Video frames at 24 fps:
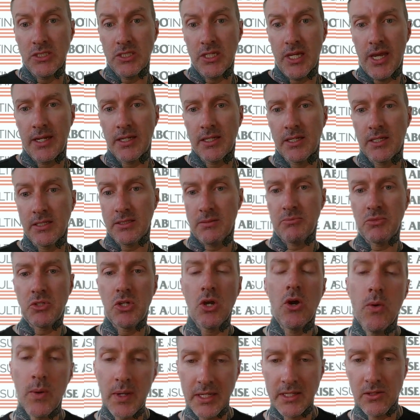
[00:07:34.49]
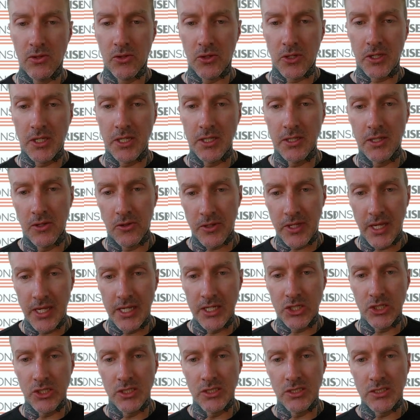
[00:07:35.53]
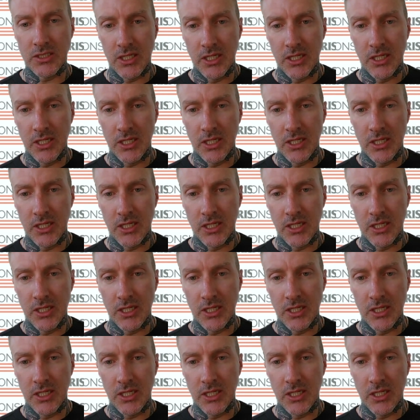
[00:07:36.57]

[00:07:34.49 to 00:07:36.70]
yet because I'm going and looking at locations,